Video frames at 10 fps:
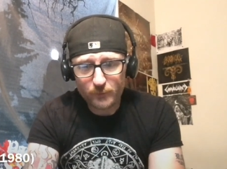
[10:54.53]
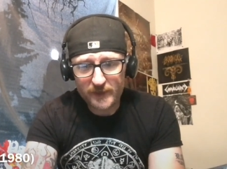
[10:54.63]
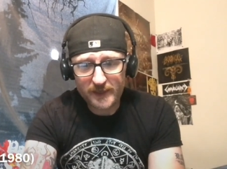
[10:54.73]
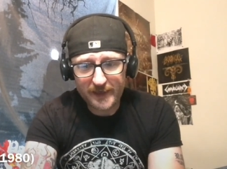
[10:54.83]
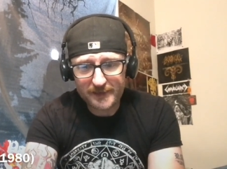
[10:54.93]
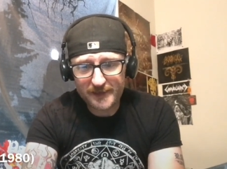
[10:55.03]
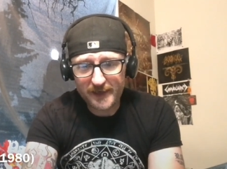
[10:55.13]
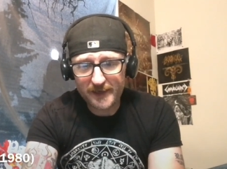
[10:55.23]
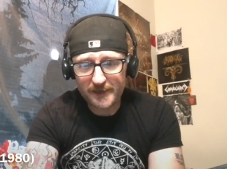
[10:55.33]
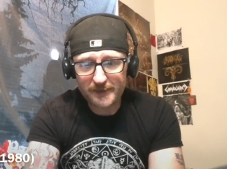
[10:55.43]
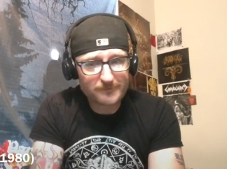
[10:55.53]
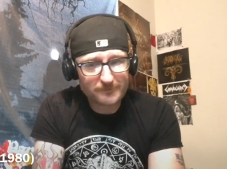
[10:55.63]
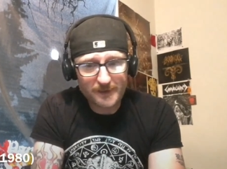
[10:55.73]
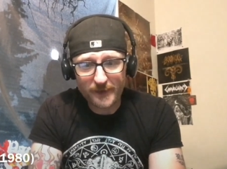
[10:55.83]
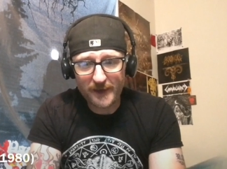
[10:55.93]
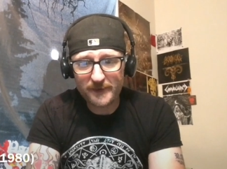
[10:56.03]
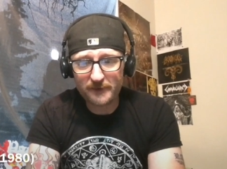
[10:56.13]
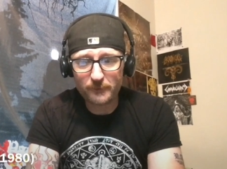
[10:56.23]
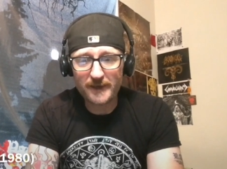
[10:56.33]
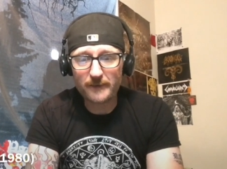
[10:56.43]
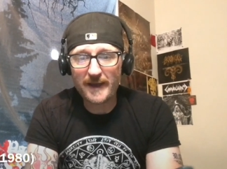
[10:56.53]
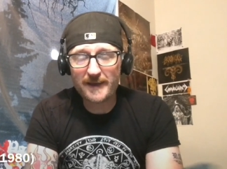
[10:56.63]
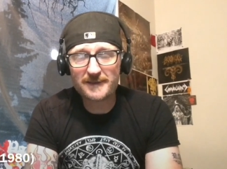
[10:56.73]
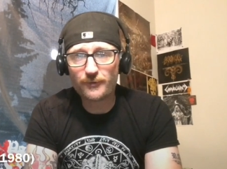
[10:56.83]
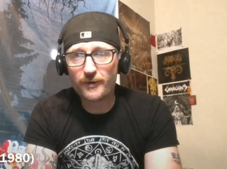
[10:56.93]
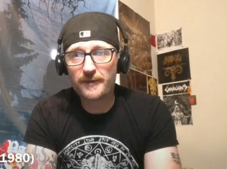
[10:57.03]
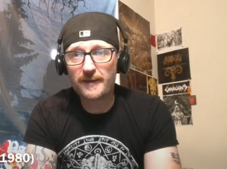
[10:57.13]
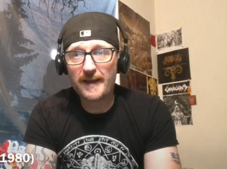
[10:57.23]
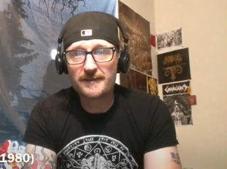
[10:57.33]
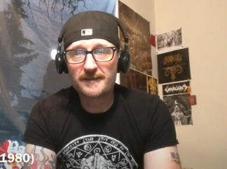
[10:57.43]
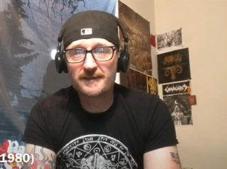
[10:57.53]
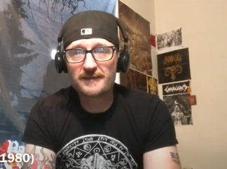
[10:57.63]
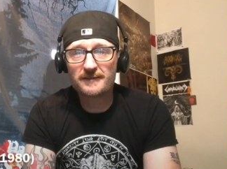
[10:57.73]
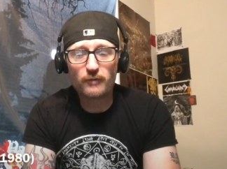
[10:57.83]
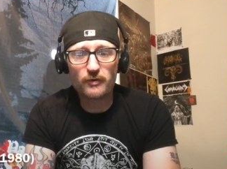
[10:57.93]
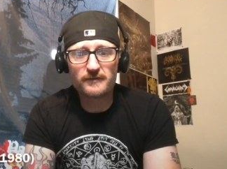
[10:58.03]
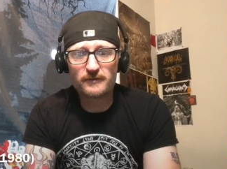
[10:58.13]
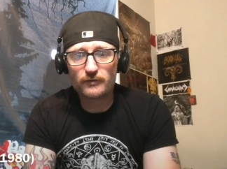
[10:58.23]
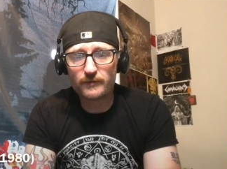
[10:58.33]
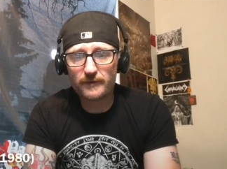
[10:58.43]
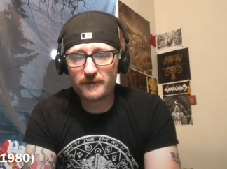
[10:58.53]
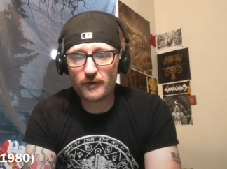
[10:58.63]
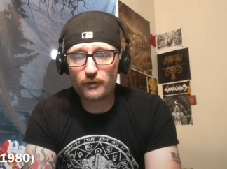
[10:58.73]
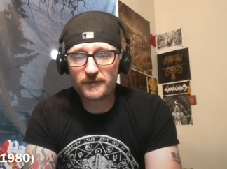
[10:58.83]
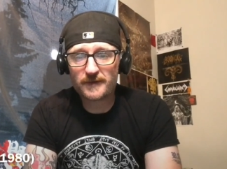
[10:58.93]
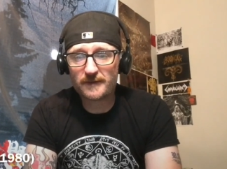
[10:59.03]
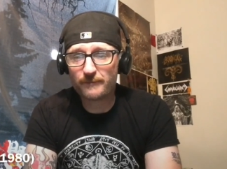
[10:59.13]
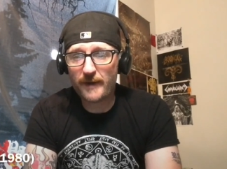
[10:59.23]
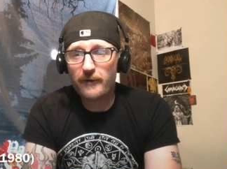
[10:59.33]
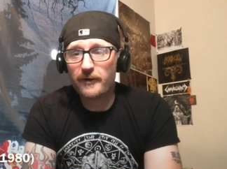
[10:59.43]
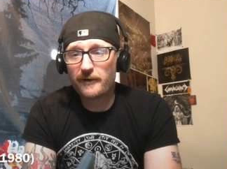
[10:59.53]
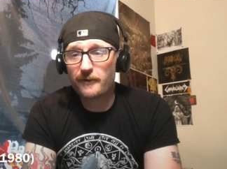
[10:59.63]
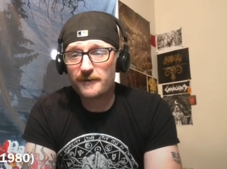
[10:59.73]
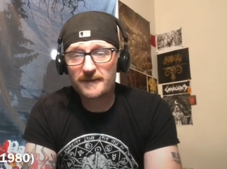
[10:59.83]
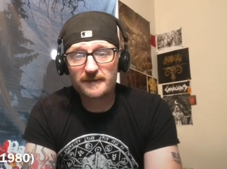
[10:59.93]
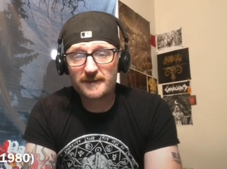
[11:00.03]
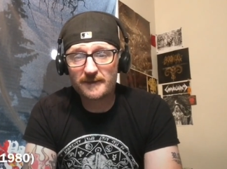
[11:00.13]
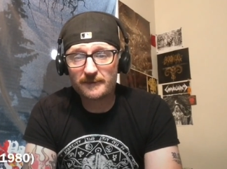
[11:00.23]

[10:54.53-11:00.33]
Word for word: we get a, in my opinion, we get a backstory that has more to do with ghosts and pirate curses.